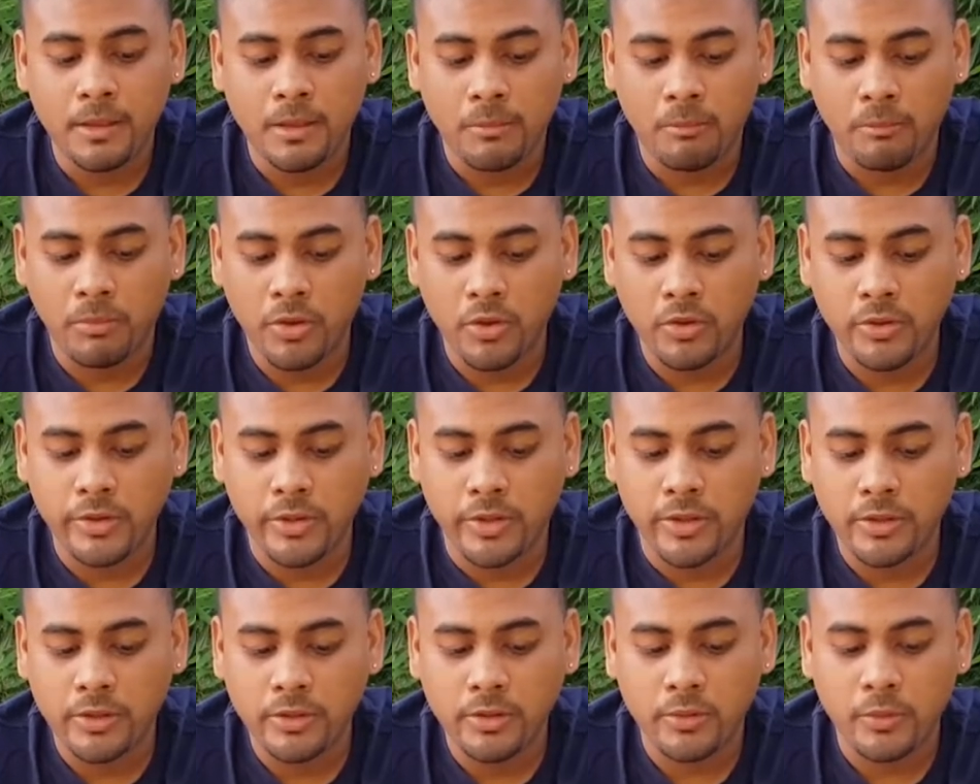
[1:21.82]

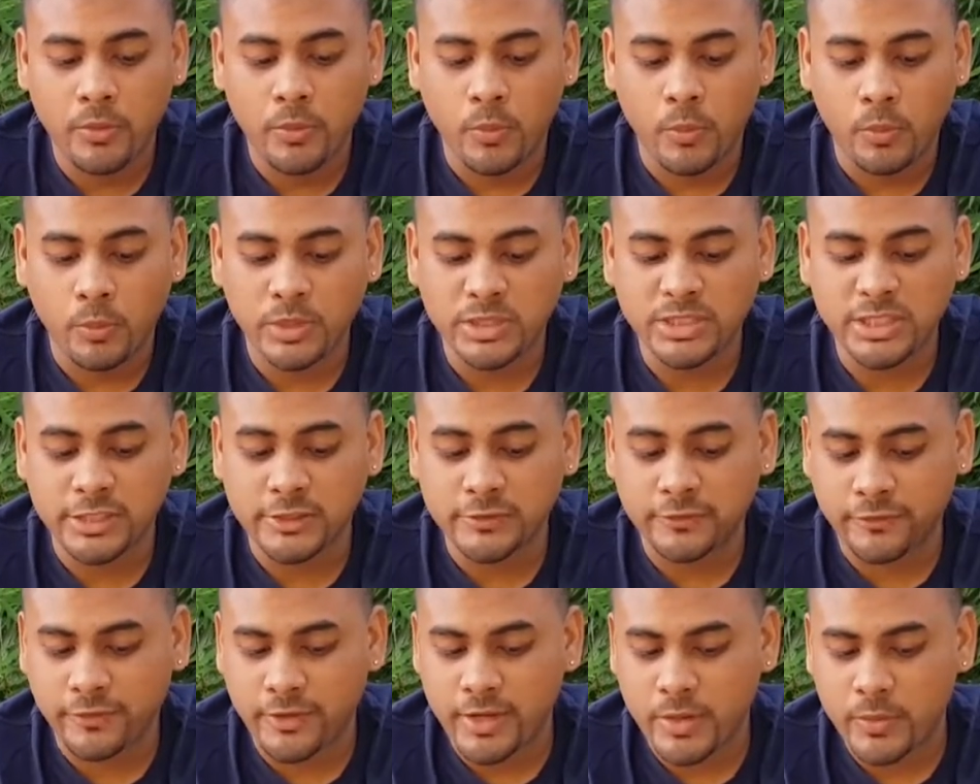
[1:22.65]
border, which
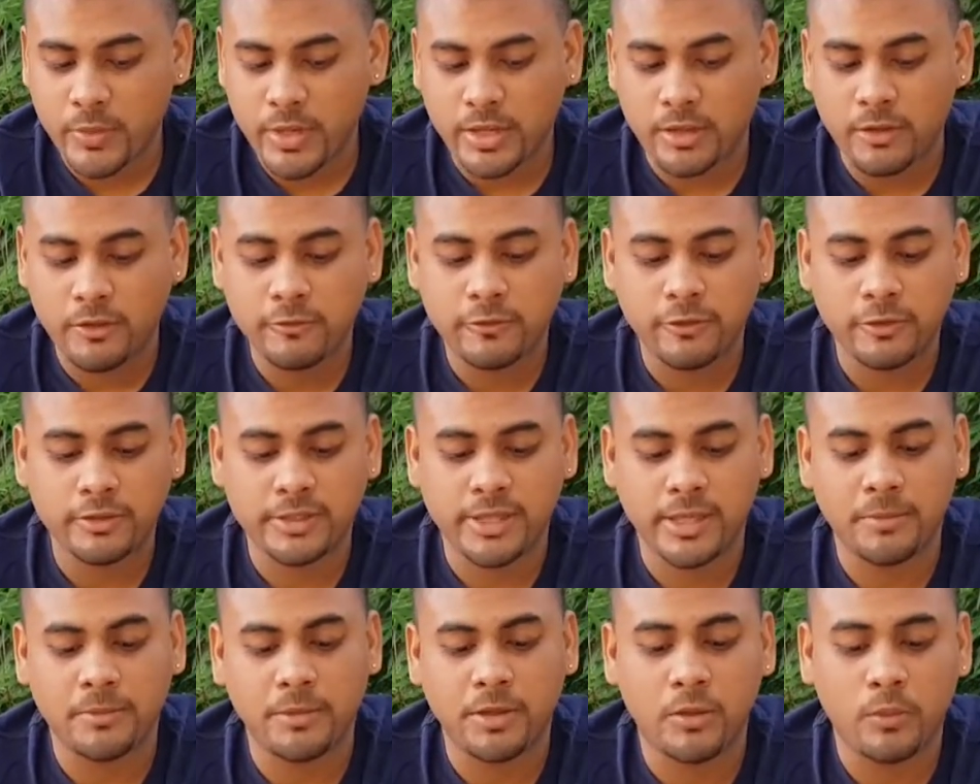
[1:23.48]
is very
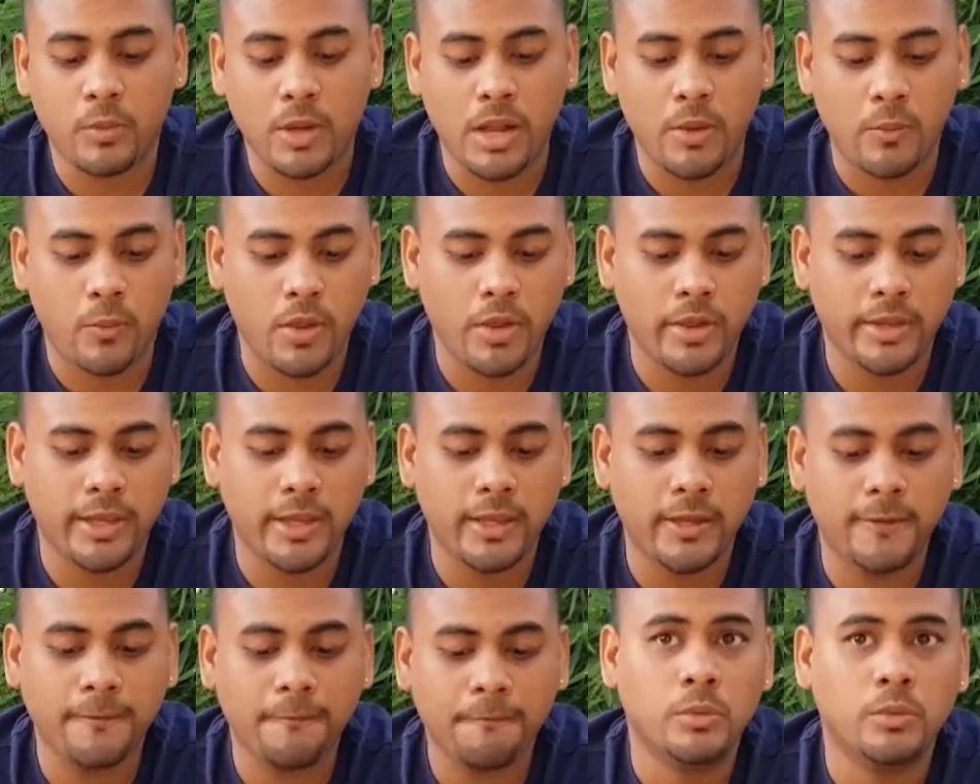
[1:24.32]
comfortable while
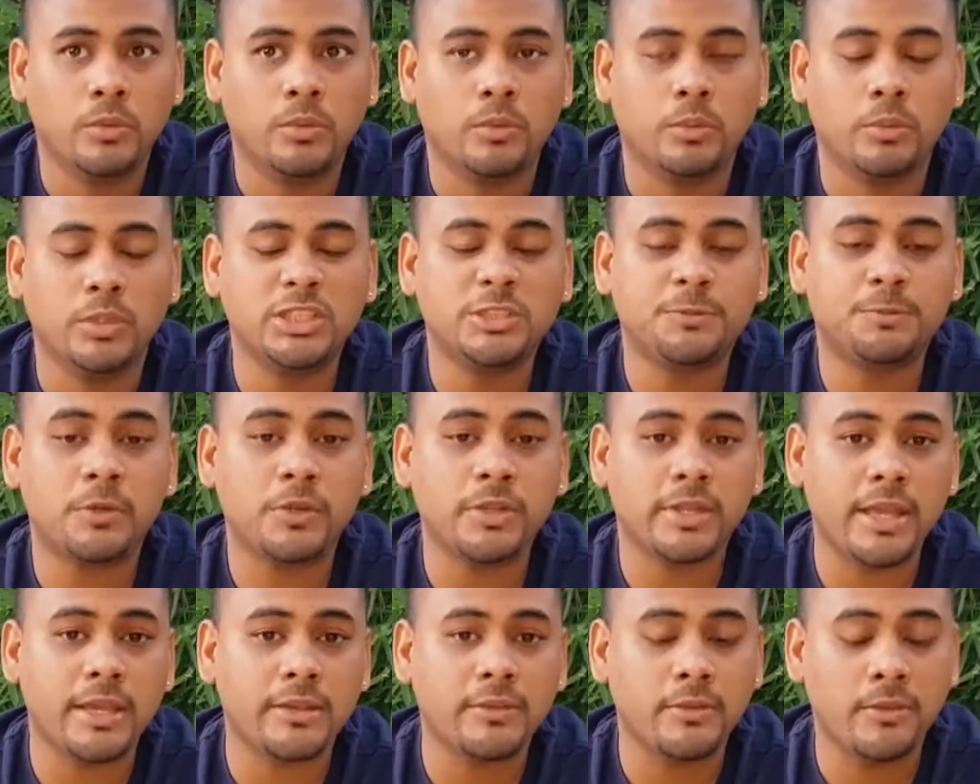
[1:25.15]
working, which
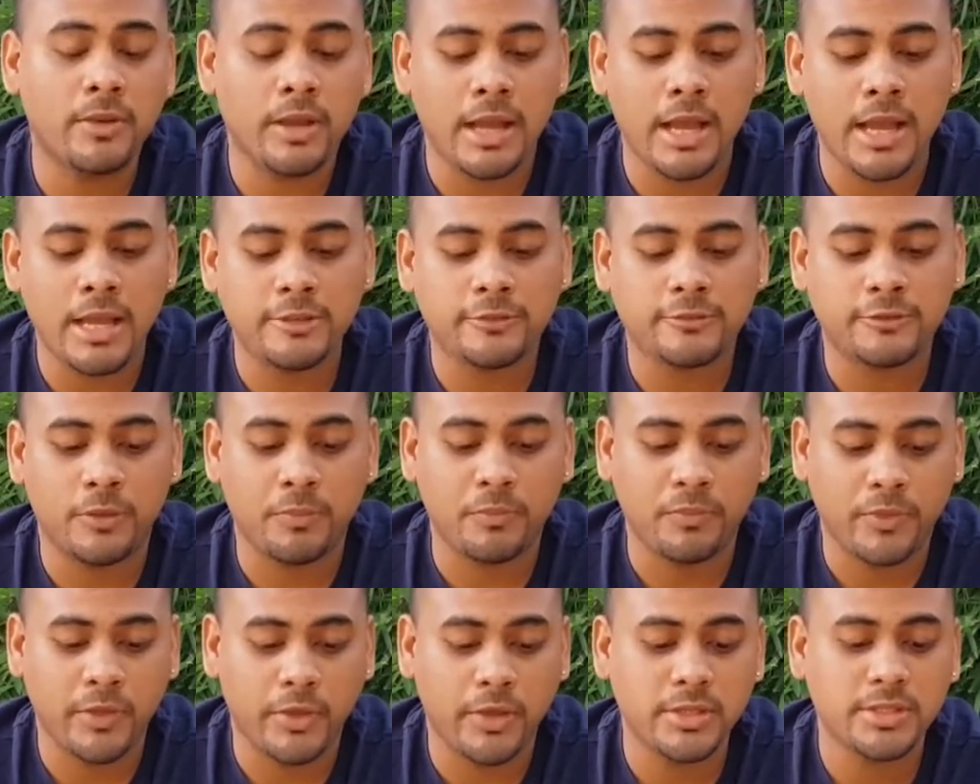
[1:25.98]
protect your eyes
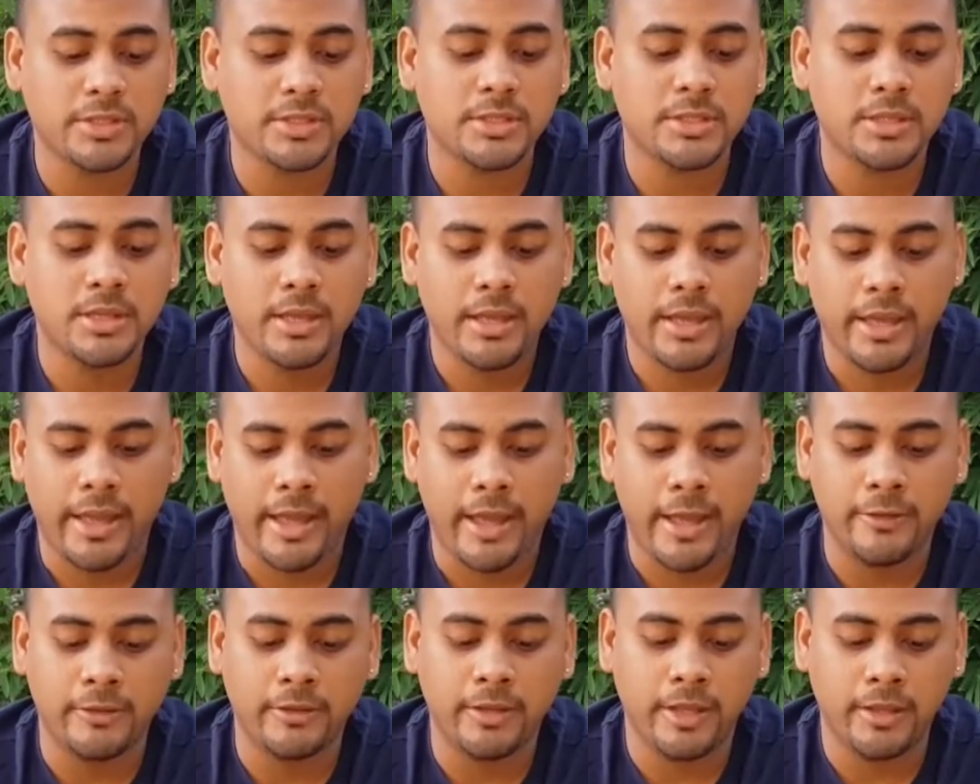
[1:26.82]
from dust
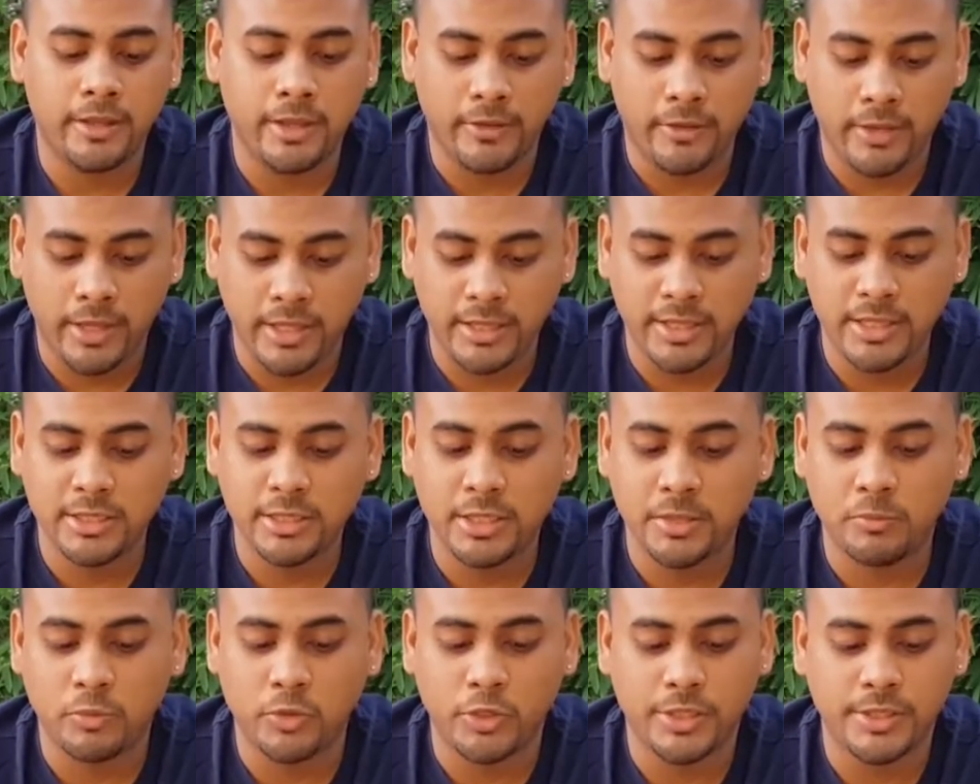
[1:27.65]
and any
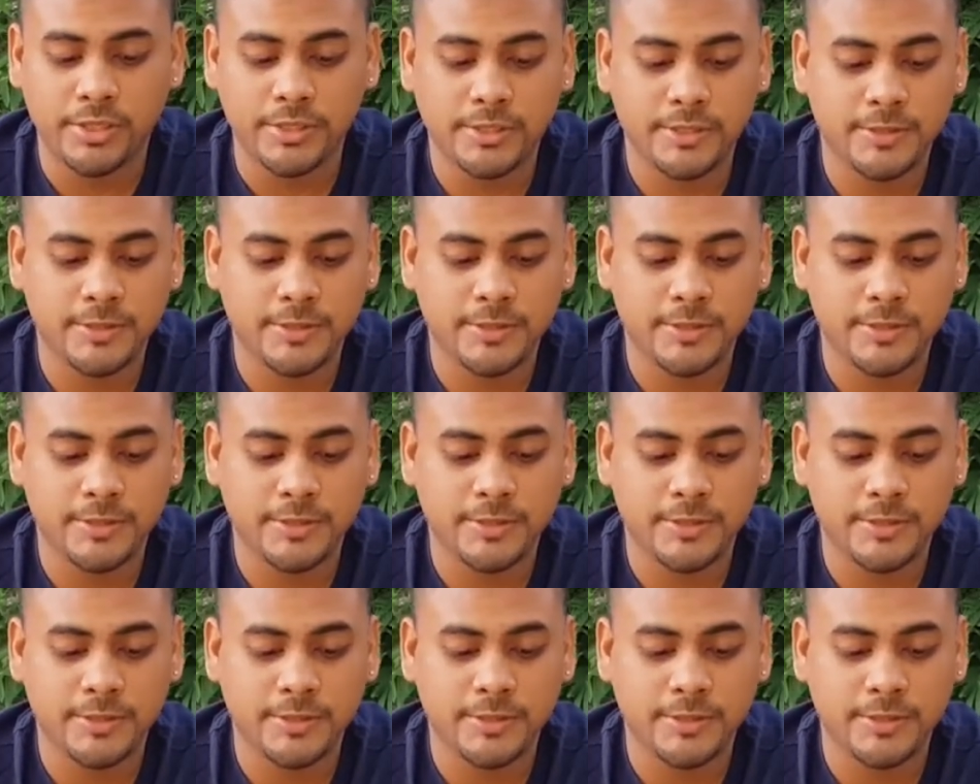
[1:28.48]
debris.